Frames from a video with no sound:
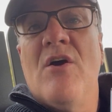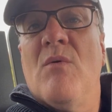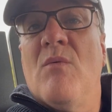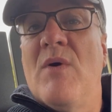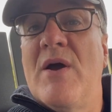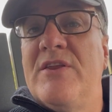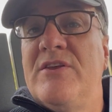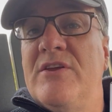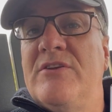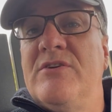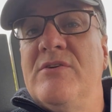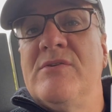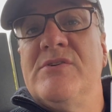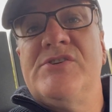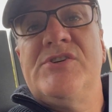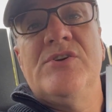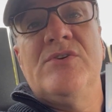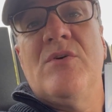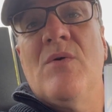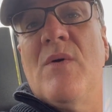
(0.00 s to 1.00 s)
What you do
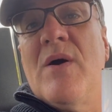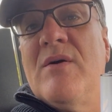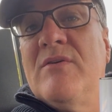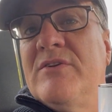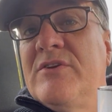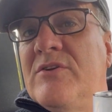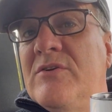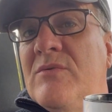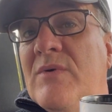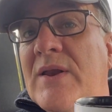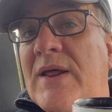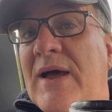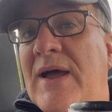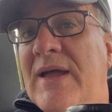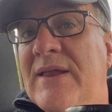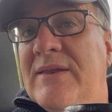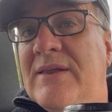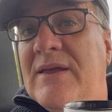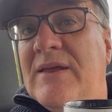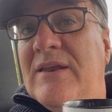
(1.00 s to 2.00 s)
is you go out and do what
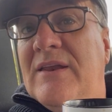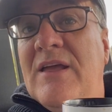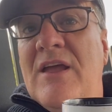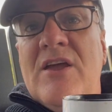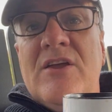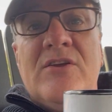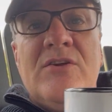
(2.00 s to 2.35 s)
I did.